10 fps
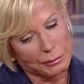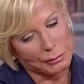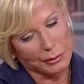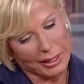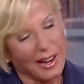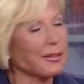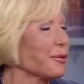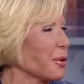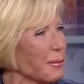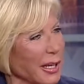recover
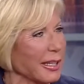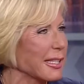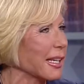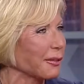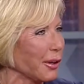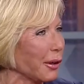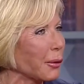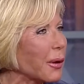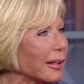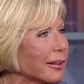from being sick very
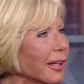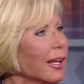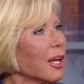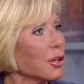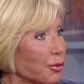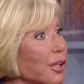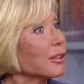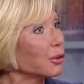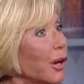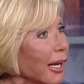quickly, you feel
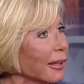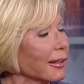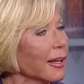great.